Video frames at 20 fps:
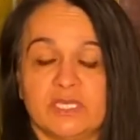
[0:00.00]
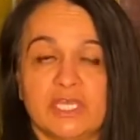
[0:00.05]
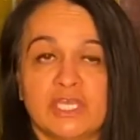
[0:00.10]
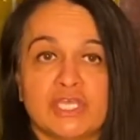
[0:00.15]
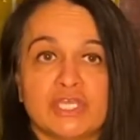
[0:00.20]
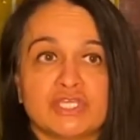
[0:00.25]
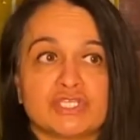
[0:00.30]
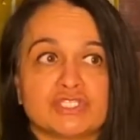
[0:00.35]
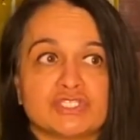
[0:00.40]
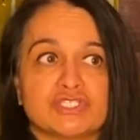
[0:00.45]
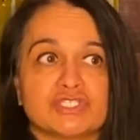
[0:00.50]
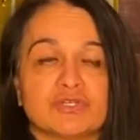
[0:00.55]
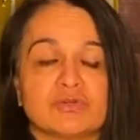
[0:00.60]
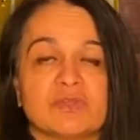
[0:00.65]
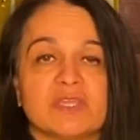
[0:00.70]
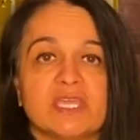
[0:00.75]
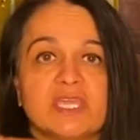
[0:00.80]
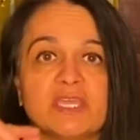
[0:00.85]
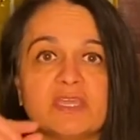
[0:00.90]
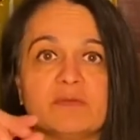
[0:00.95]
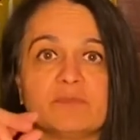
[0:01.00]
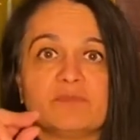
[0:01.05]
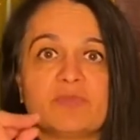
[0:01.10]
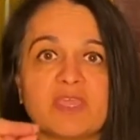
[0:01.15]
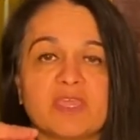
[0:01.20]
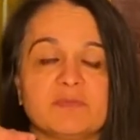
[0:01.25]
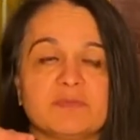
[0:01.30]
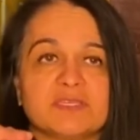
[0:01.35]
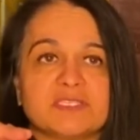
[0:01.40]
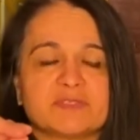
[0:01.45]
So
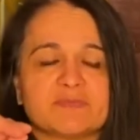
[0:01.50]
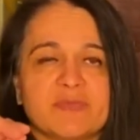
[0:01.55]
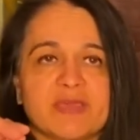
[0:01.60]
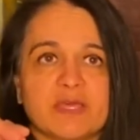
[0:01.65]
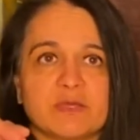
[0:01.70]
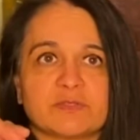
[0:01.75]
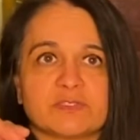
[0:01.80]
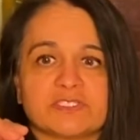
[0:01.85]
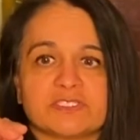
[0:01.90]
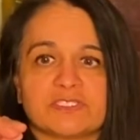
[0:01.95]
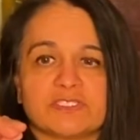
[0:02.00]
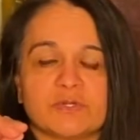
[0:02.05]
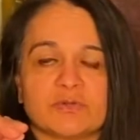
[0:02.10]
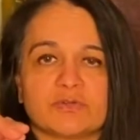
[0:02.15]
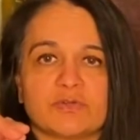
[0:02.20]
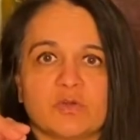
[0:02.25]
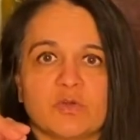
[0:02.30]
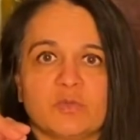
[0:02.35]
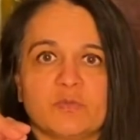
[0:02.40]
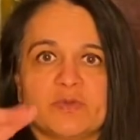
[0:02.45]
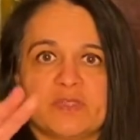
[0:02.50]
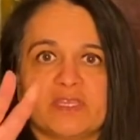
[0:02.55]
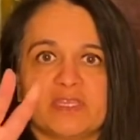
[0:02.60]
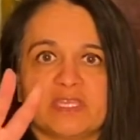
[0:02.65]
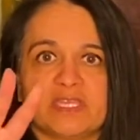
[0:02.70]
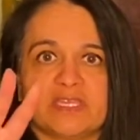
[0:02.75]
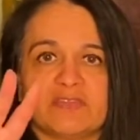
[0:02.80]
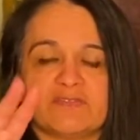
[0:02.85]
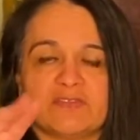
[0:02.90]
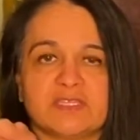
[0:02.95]
babies' mouths don't open
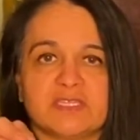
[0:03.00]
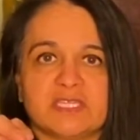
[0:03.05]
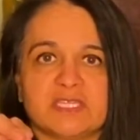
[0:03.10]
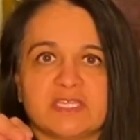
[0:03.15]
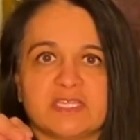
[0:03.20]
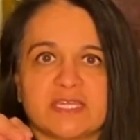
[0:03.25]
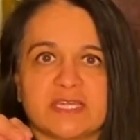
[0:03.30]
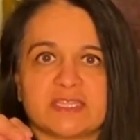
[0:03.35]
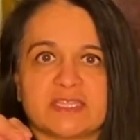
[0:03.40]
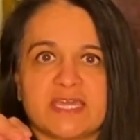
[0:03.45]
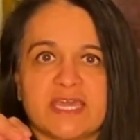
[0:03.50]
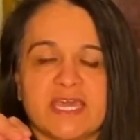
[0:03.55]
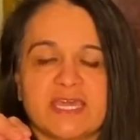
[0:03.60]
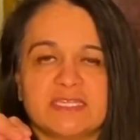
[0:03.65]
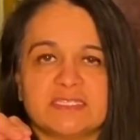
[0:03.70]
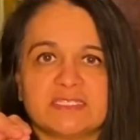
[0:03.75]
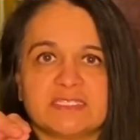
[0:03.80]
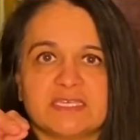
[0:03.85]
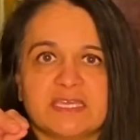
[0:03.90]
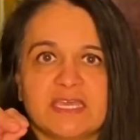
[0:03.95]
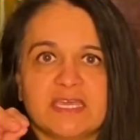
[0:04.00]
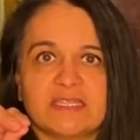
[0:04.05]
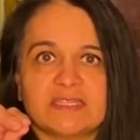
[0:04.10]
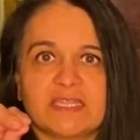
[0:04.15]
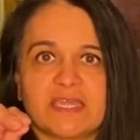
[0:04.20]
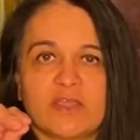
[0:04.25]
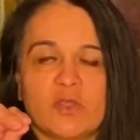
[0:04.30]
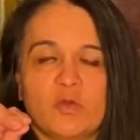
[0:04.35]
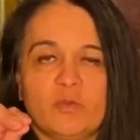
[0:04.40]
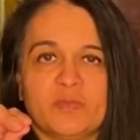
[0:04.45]
evenly like that.
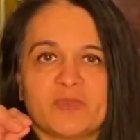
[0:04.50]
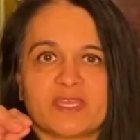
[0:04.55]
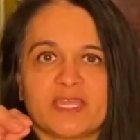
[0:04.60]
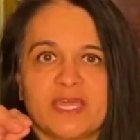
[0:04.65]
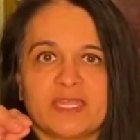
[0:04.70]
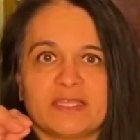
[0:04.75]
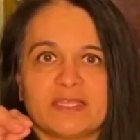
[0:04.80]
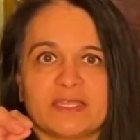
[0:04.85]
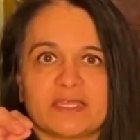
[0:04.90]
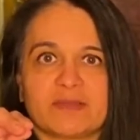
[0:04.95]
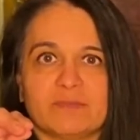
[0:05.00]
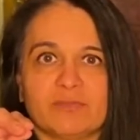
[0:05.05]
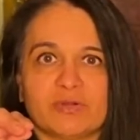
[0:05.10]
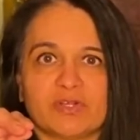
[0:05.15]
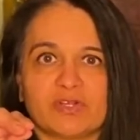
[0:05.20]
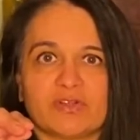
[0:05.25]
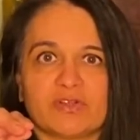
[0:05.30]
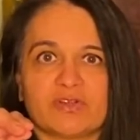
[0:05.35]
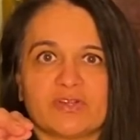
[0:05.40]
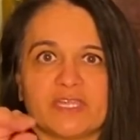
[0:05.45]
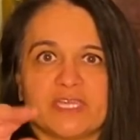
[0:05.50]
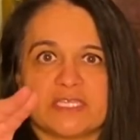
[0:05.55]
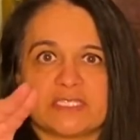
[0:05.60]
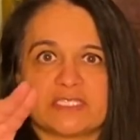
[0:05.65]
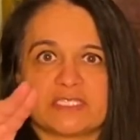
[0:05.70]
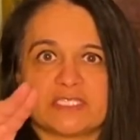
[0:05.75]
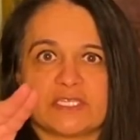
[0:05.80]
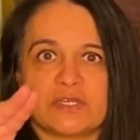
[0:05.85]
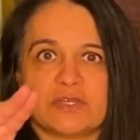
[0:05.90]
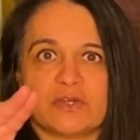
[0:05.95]
They open kind of like a bird. And
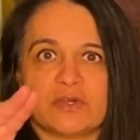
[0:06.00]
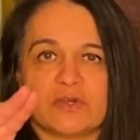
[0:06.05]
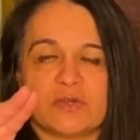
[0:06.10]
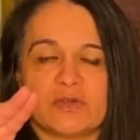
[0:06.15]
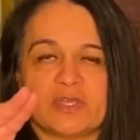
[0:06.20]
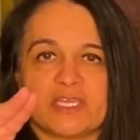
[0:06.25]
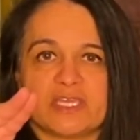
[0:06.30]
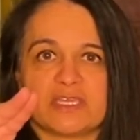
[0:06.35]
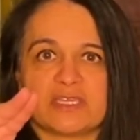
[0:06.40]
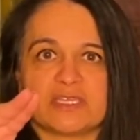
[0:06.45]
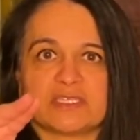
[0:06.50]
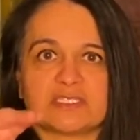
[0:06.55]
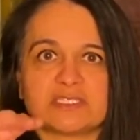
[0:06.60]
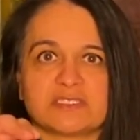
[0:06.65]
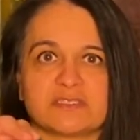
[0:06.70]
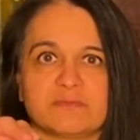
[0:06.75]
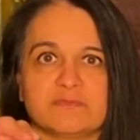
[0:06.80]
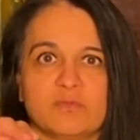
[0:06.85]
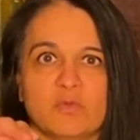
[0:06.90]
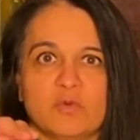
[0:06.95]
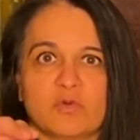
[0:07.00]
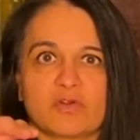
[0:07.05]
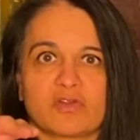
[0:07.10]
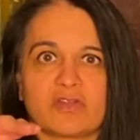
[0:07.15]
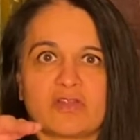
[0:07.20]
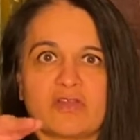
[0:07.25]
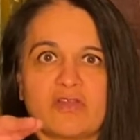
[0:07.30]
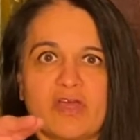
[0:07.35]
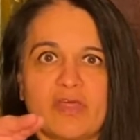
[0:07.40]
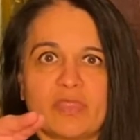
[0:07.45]
so it's
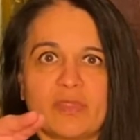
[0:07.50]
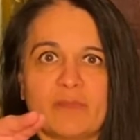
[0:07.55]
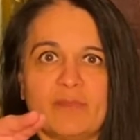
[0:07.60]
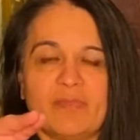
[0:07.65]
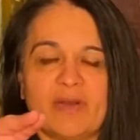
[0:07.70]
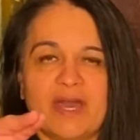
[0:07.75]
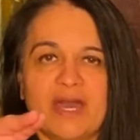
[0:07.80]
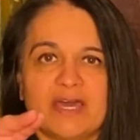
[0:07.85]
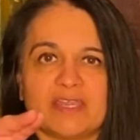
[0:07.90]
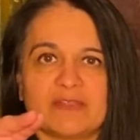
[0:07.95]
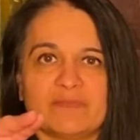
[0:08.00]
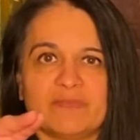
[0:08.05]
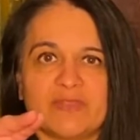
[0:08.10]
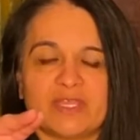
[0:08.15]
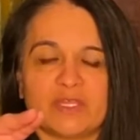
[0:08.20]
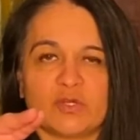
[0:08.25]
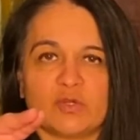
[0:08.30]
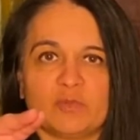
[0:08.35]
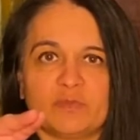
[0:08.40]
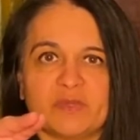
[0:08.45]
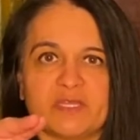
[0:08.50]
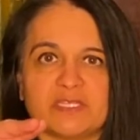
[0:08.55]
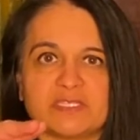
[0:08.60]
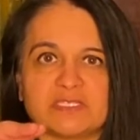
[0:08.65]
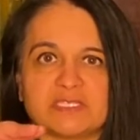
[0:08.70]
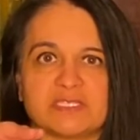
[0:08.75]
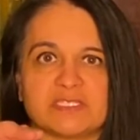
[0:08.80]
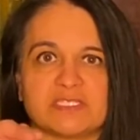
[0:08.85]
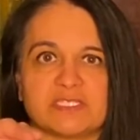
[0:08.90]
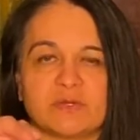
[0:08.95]
more on the bottom that opens.
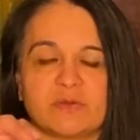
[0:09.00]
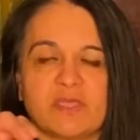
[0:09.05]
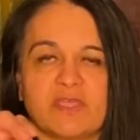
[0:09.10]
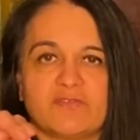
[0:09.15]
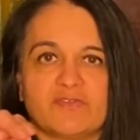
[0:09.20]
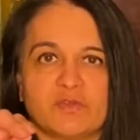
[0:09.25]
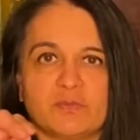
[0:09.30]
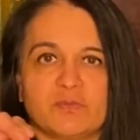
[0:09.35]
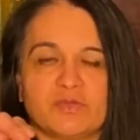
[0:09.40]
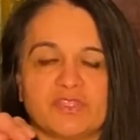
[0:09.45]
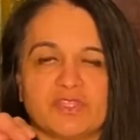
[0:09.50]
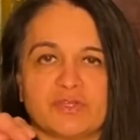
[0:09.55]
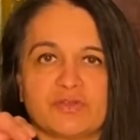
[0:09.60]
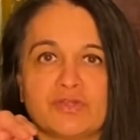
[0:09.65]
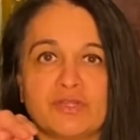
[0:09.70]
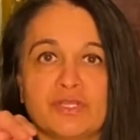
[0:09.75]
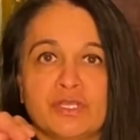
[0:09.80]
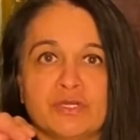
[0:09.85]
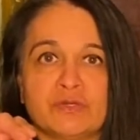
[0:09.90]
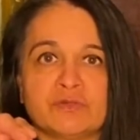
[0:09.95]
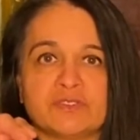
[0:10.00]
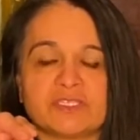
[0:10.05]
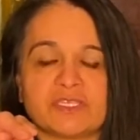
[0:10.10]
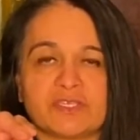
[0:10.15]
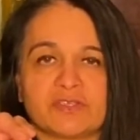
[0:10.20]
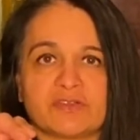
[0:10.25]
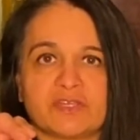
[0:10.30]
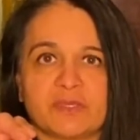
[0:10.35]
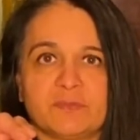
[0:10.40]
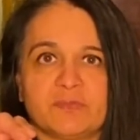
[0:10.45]
And so if you put their nose at
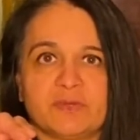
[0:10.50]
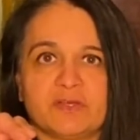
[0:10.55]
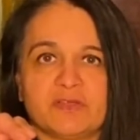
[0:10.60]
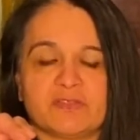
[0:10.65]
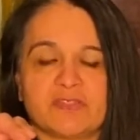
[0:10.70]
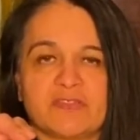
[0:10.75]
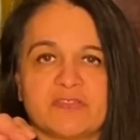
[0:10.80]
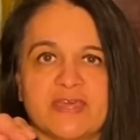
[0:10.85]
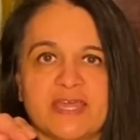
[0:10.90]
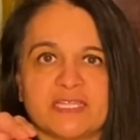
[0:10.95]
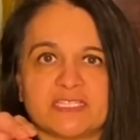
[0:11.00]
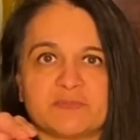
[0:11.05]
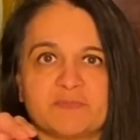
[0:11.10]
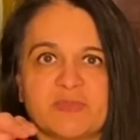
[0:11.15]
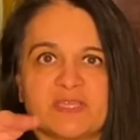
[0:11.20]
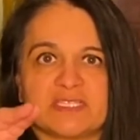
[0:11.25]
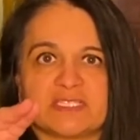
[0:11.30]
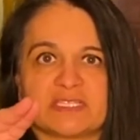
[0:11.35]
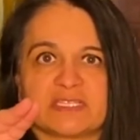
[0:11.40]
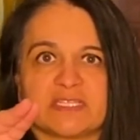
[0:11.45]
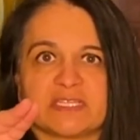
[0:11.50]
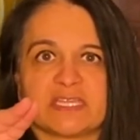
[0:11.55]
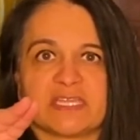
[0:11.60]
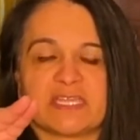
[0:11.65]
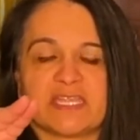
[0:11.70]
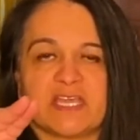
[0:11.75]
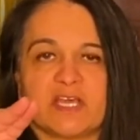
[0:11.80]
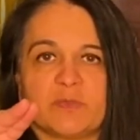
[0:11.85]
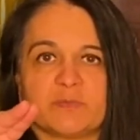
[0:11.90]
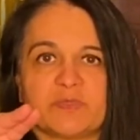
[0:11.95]
your nipple, then that's basically going to
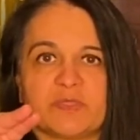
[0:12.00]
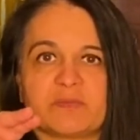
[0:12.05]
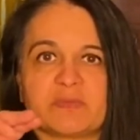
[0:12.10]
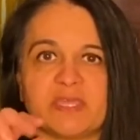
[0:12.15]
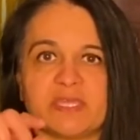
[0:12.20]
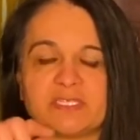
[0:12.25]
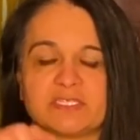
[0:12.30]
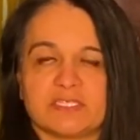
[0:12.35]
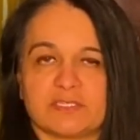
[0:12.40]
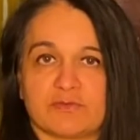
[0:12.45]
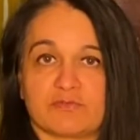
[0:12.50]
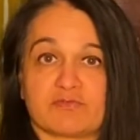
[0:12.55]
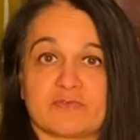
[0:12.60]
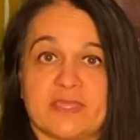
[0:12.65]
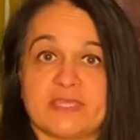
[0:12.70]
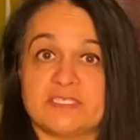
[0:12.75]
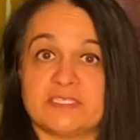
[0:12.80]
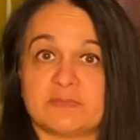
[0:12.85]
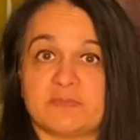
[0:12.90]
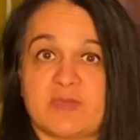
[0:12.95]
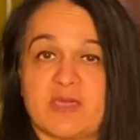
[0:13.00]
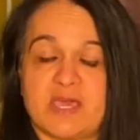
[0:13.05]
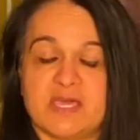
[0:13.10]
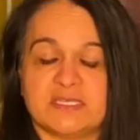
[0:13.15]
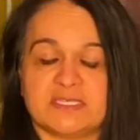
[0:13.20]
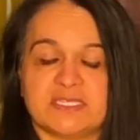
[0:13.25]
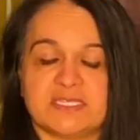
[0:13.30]
help them get into the right spot,